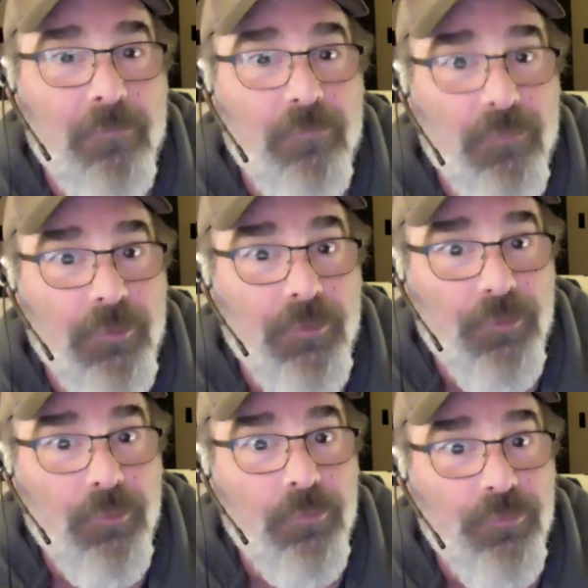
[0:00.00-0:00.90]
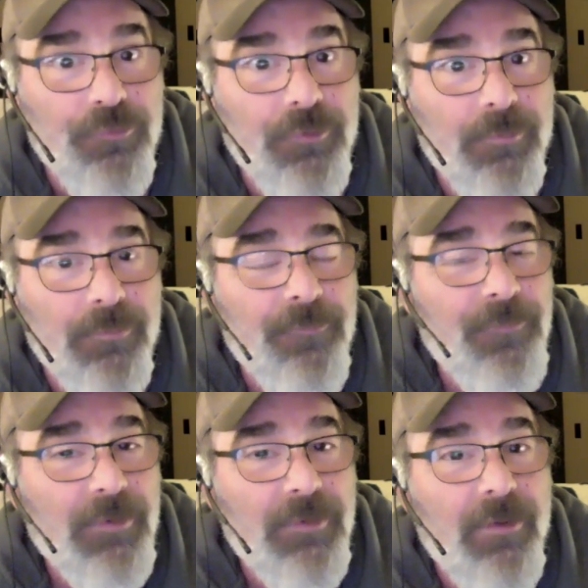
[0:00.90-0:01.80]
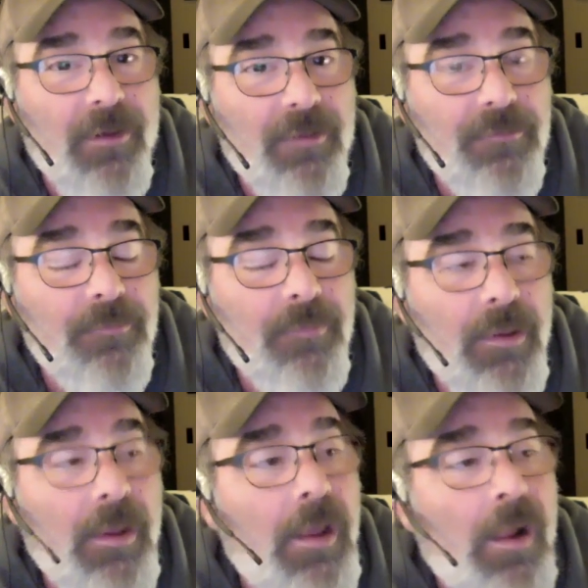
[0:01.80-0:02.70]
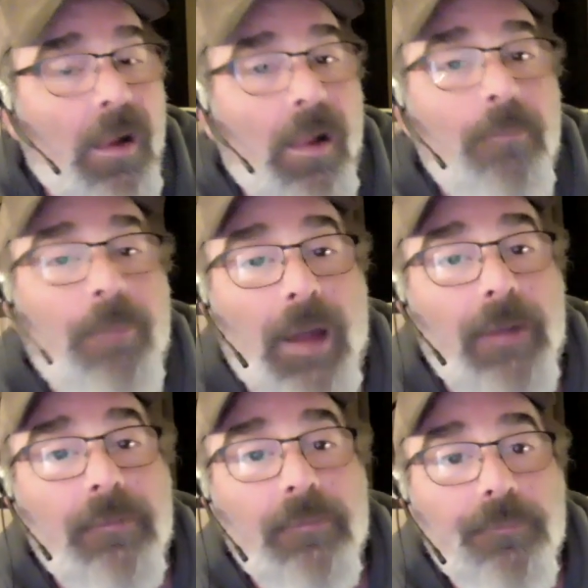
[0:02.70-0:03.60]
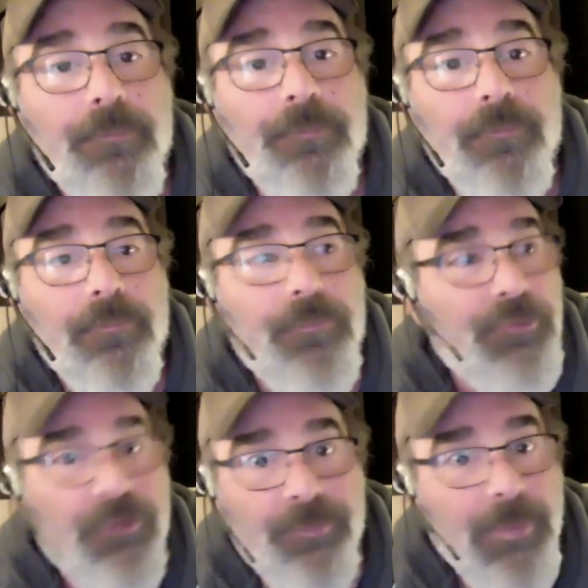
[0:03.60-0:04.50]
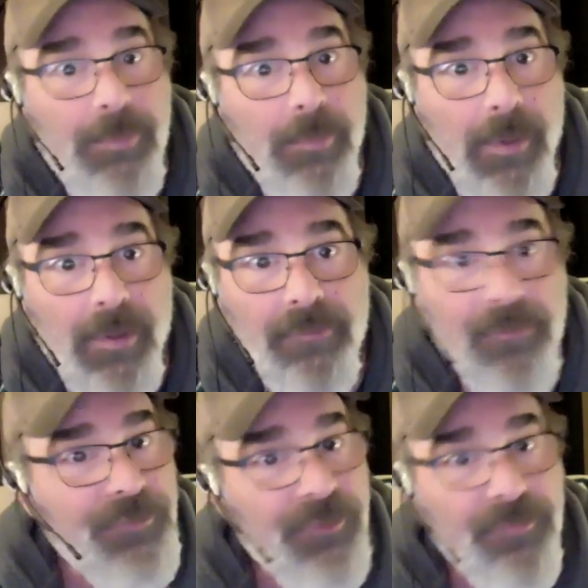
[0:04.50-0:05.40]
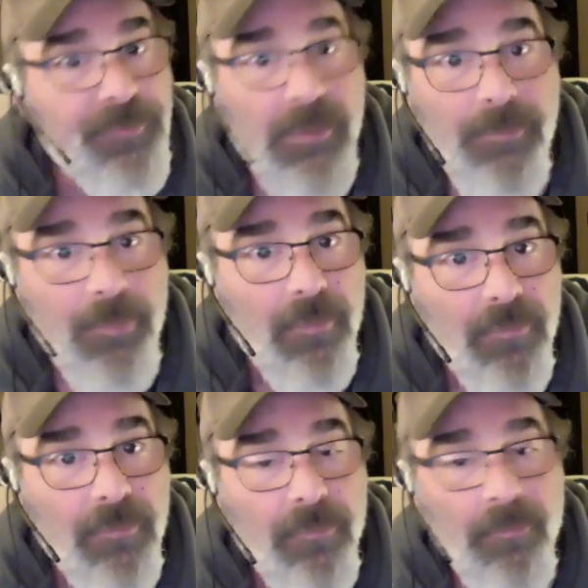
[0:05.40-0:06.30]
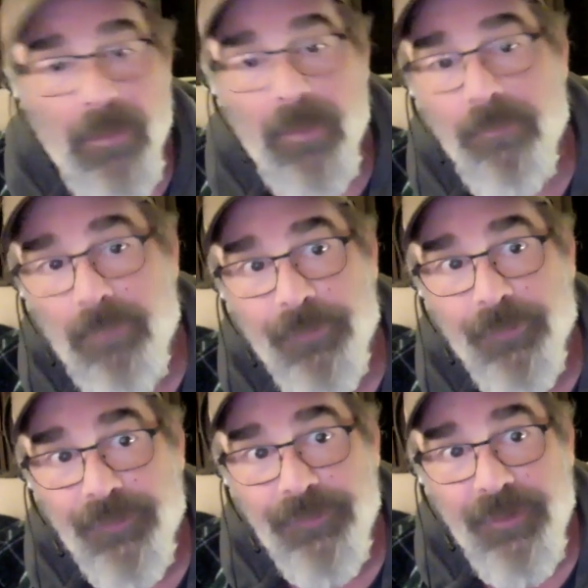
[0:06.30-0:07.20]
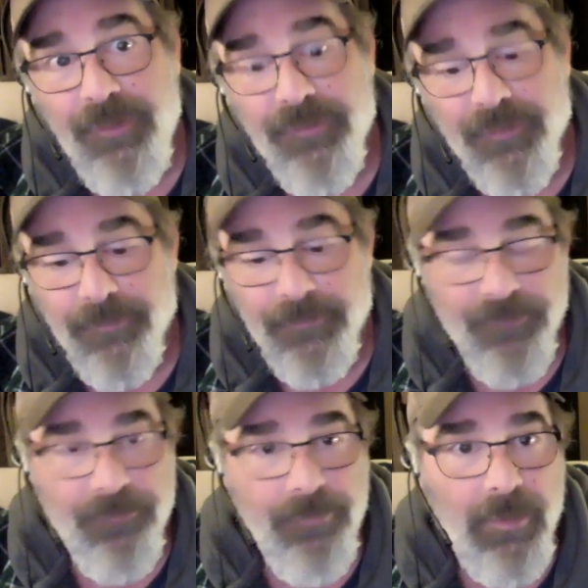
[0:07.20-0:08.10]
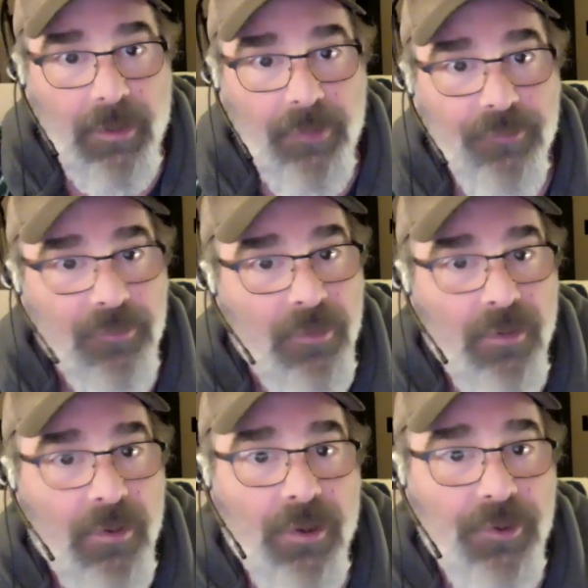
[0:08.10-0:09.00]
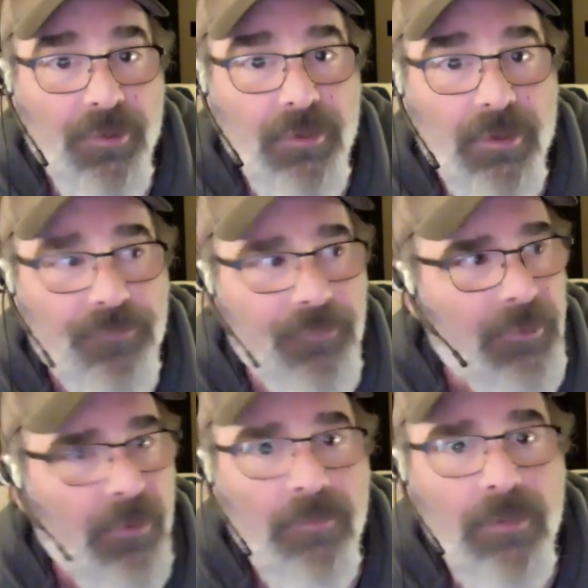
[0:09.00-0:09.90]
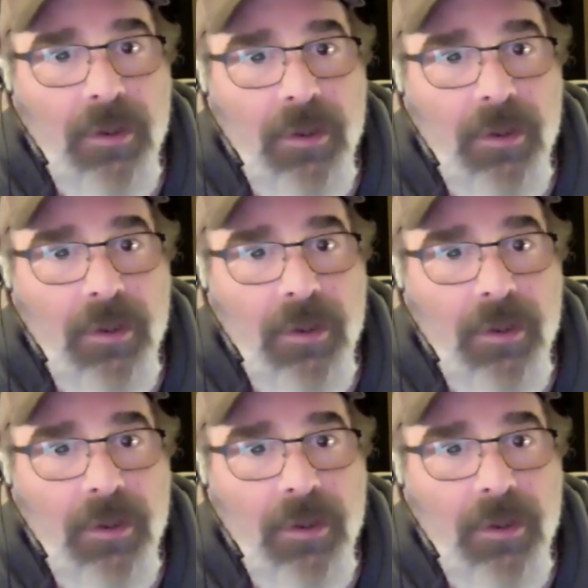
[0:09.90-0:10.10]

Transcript: Really cool ship. Fucking awesome. But they're just people, man. They're just people. But they're ETs. They're different biological. You don't gotta freak out.